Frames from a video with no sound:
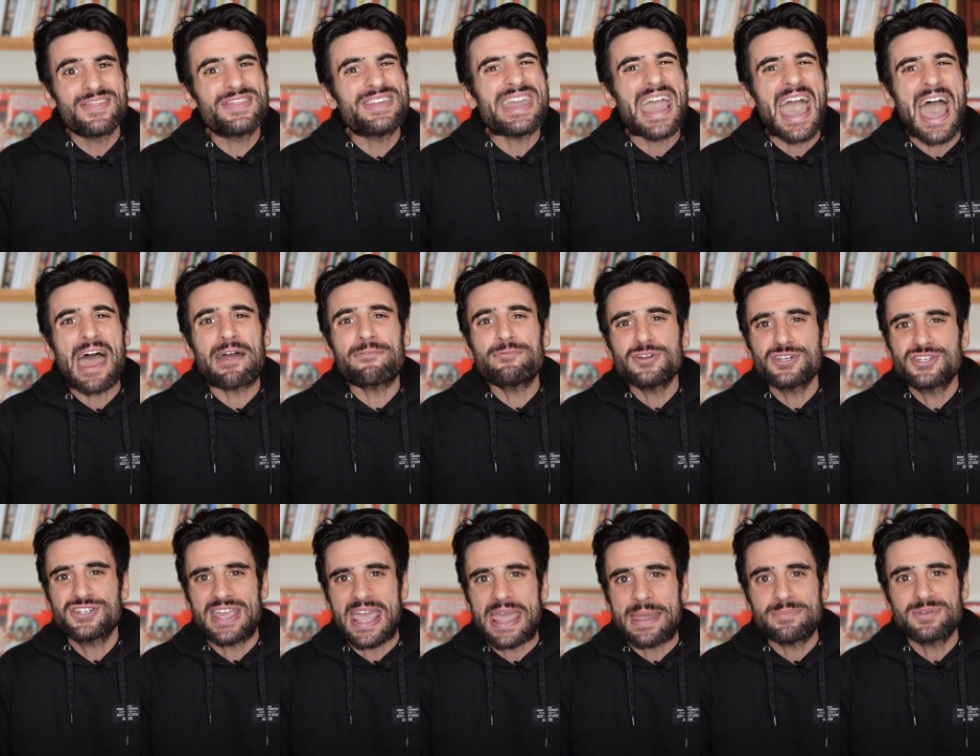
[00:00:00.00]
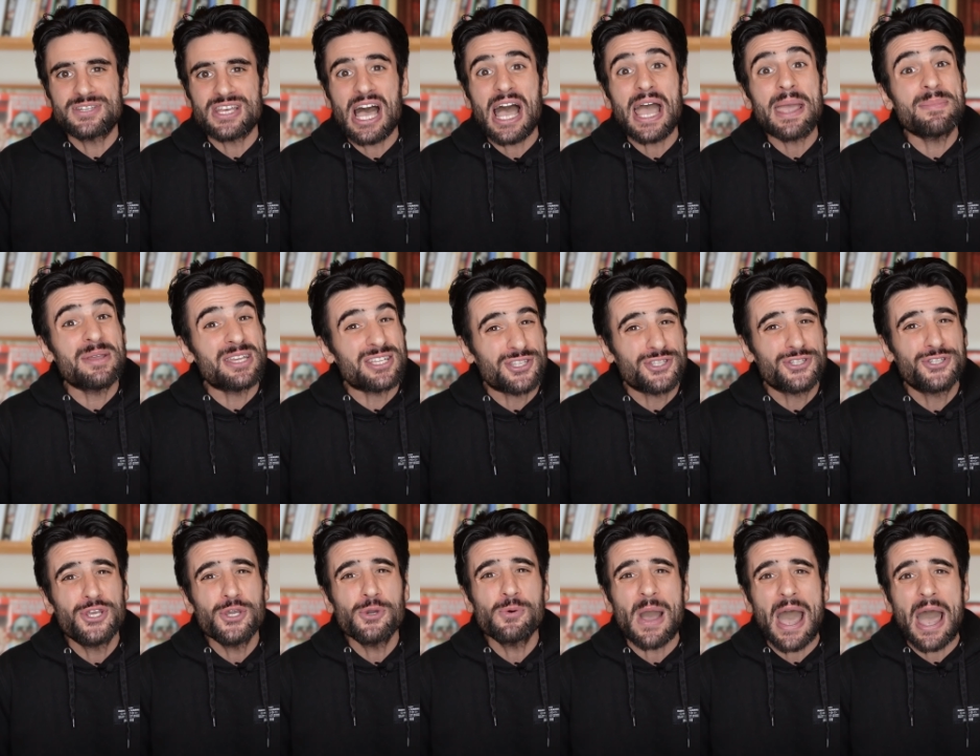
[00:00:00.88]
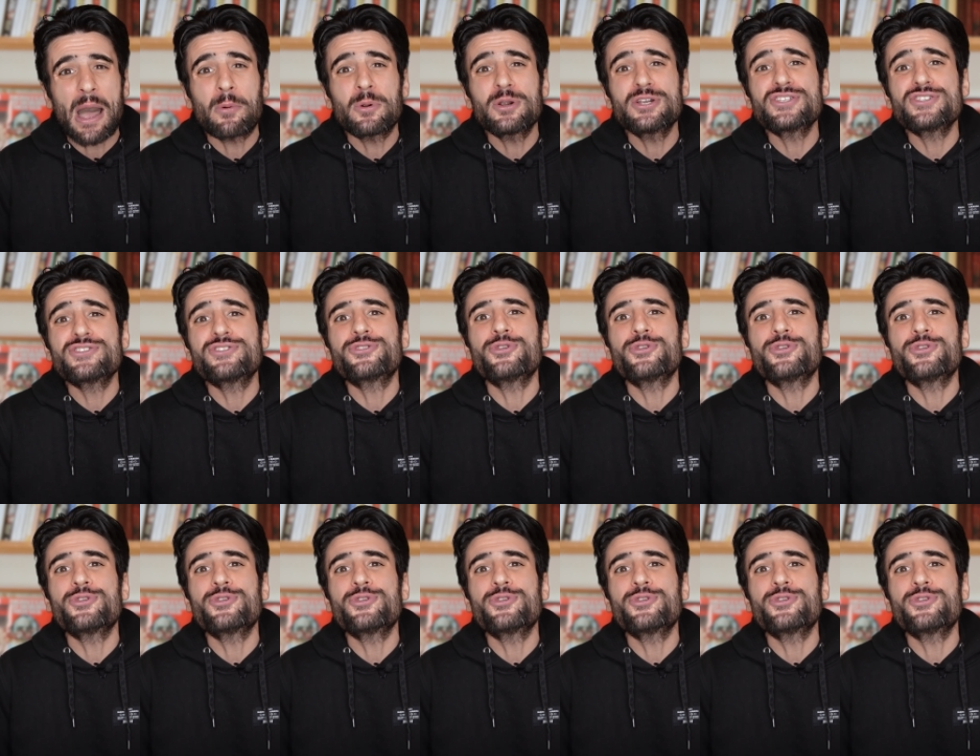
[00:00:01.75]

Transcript: the average game time is two hours,